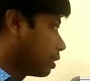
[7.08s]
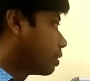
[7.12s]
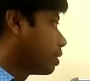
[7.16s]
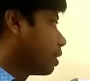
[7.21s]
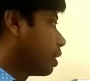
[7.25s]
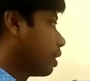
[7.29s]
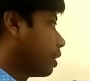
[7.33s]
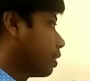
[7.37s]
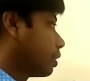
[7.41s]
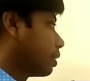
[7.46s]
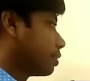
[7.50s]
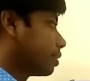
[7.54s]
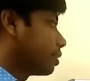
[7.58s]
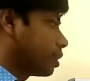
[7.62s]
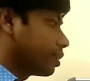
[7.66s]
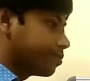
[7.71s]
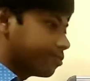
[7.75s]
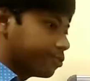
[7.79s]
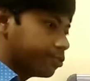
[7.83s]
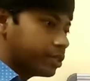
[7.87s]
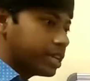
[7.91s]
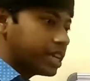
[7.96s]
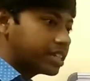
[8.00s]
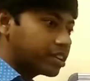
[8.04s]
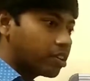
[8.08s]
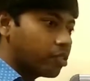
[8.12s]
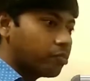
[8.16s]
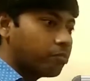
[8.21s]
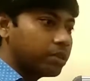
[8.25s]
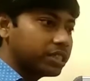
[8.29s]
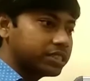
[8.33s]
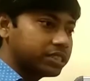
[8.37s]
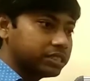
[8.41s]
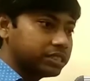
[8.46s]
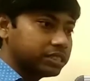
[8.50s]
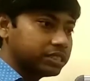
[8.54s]
the fuel and
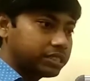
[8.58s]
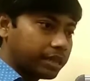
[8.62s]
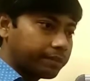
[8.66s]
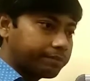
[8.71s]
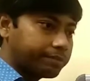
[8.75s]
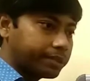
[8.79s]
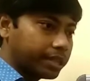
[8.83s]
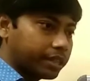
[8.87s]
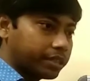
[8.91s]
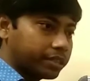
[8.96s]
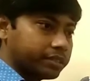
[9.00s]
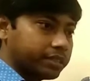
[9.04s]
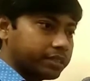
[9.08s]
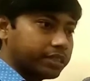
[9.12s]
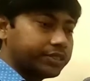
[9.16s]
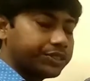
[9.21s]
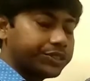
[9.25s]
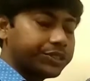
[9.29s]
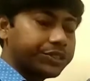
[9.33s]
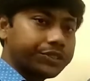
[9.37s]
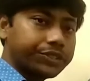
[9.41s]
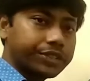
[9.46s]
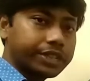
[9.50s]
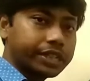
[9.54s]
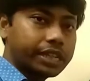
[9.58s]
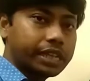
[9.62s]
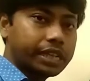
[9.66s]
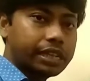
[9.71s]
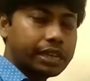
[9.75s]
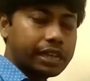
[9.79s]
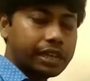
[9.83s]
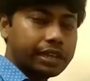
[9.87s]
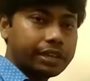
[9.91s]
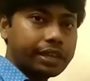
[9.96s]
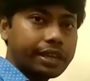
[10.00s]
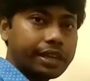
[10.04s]
combustion chapter, the
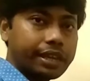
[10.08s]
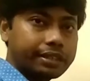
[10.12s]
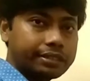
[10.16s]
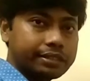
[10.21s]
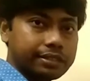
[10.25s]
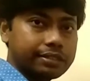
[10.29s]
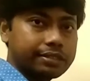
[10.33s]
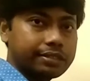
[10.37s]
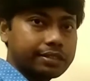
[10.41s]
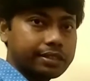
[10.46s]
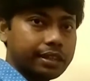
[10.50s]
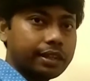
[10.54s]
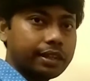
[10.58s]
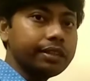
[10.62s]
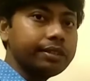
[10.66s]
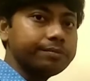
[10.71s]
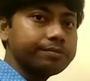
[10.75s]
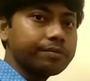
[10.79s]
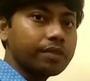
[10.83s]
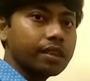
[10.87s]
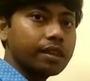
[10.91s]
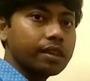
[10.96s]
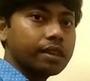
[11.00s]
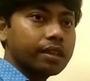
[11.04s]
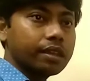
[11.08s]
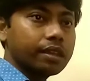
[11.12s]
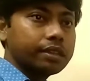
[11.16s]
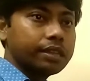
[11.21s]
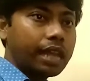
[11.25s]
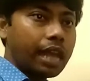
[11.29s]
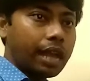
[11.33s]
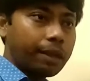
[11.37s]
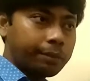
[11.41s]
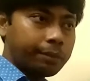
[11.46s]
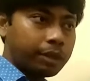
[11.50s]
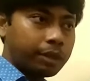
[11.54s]
theoretical air and excess air.
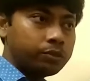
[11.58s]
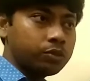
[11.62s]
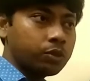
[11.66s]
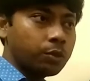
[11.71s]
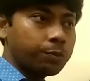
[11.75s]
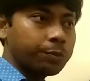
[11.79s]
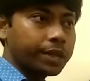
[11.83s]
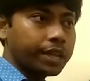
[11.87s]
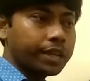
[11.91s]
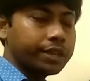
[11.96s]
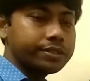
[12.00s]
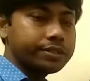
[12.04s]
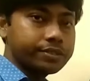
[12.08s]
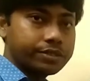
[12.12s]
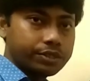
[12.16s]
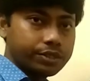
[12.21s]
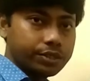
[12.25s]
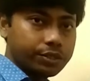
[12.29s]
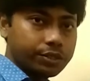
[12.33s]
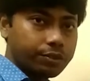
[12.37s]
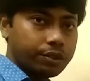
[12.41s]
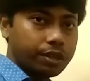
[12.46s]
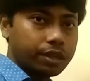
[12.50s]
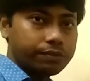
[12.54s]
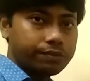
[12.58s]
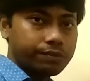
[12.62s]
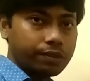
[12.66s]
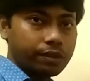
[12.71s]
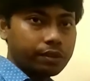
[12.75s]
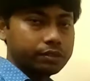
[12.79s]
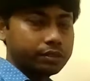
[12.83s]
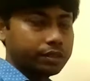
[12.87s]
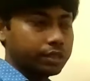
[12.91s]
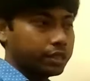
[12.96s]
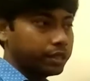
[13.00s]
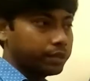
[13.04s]
The amount of air is required
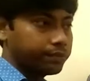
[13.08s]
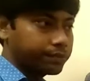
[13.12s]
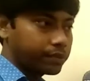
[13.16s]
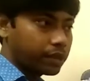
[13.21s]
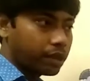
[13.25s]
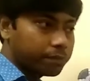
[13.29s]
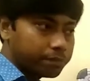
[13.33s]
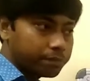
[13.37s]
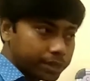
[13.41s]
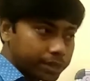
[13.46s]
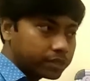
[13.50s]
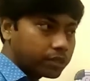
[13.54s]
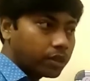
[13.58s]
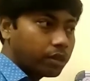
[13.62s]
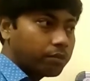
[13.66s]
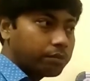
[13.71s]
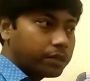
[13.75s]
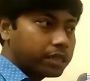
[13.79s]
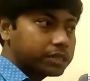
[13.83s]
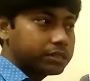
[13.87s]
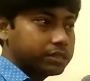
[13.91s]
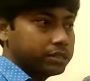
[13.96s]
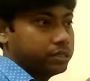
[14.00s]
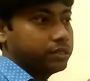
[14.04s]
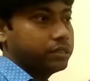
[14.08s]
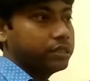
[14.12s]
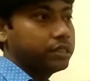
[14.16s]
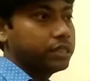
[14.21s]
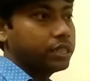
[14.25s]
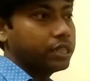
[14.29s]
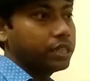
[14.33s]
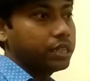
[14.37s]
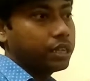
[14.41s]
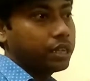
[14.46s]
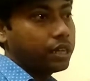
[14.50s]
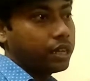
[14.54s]
for the complete combustion.
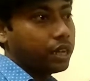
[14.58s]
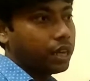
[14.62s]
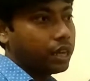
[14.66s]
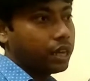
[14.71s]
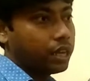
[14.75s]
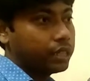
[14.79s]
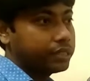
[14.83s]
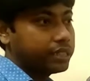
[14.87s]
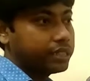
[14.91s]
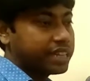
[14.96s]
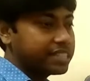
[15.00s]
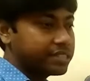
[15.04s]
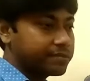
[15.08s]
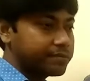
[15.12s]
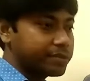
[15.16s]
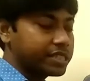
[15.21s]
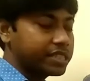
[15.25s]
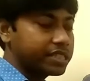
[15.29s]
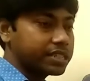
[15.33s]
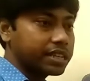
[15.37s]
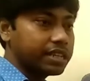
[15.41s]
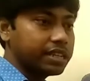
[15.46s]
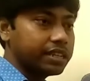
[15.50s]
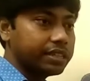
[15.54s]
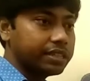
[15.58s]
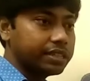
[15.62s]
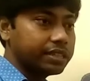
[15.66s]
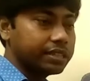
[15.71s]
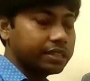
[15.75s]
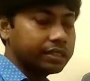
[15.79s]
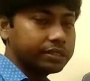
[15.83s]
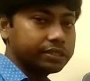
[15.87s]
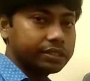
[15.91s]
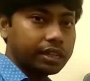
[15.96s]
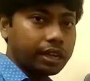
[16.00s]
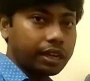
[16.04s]
That is basically
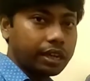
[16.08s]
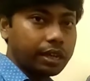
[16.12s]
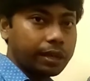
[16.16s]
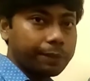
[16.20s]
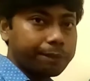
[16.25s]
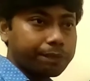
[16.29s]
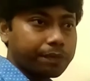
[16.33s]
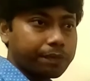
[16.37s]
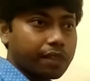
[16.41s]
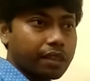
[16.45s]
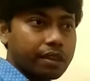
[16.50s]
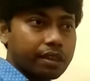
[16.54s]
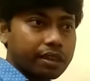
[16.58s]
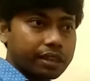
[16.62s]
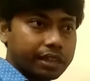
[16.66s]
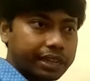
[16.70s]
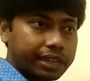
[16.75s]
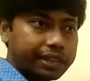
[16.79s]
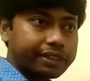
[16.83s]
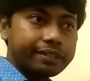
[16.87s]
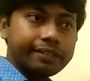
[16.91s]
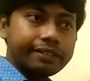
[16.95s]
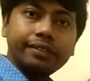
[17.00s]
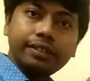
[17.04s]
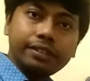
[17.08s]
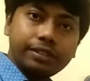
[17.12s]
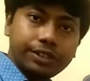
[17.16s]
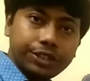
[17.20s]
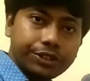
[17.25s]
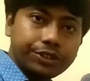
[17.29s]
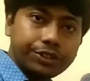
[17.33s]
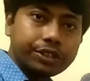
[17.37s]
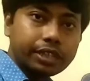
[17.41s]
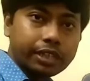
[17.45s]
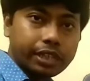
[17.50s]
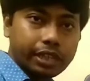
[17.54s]
the greater than the
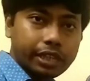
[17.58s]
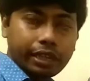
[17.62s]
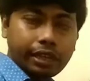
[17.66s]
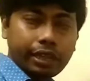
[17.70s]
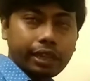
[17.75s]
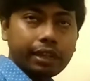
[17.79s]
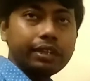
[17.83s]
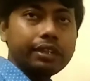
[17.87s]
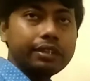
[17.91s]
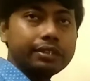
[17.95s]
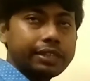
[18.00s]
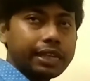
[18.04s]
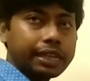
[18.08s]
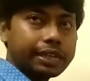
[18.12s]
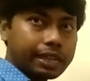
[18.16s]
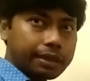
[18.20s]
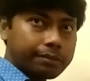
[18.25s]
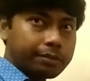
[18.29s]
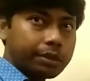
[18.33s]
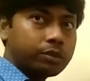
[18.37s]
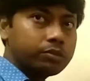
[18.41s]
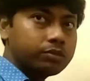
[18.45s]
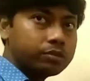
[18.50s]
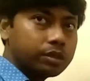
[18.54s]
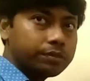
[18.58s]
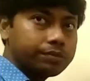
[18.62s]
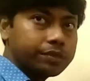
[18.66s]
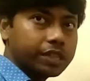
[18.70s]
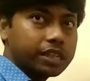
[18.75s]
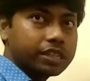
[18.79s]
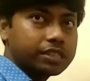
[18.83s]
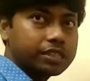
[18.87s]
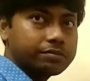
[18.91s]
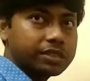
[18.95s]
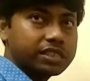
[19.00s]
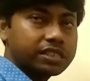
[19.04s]
theoretical air. That amount of
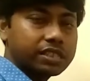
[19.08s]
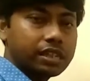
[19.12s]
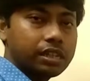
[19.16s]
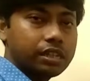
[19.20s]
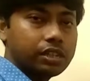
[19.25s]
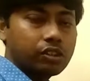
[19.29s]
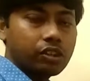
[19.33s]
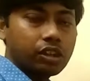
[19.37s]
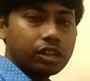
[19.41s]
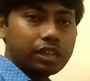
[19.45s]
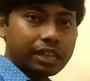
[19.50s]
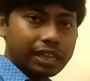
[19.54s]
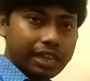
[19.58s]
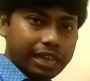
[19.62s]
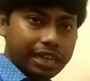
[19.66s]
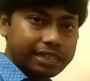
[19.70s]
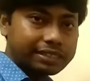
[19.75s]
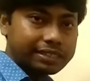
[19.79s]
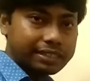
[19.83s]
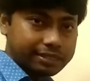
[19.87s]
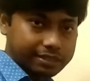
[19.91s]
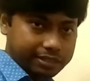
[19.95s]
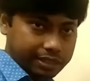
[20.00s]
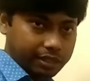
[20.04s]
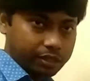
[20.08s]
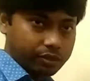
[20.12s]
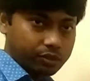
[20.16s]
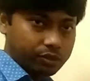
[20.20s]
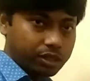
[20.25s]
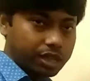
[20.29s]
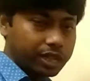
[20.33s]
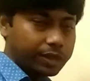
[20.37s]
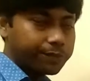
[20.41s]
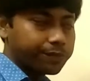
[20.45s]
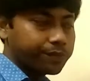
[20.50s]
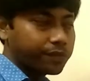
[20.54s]
air is basically called excess air.
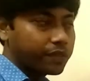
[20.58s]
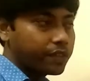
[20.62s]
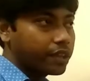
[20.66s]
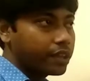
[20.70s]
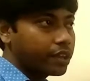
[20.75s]
Okay,